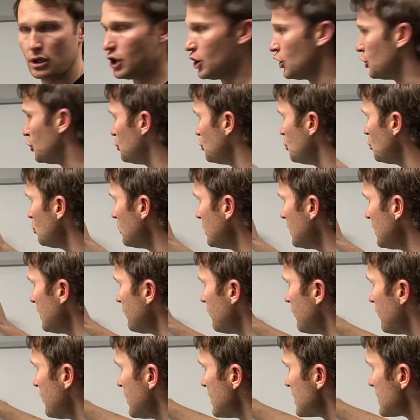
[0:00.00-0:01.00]
You
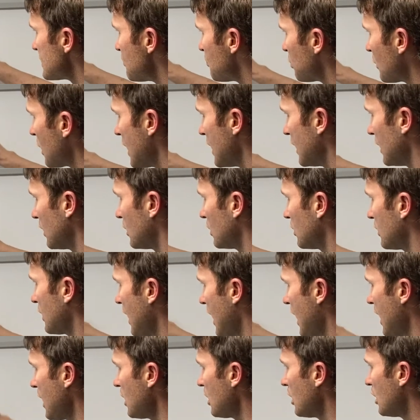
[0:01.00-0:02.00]
leave this blank,
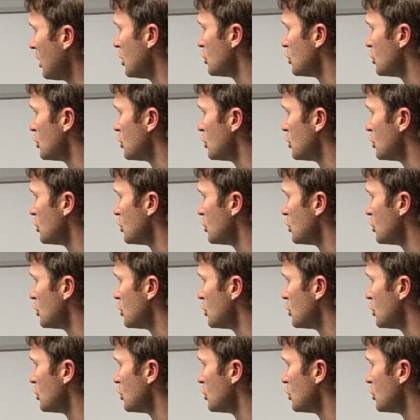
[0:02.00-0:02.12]
okay?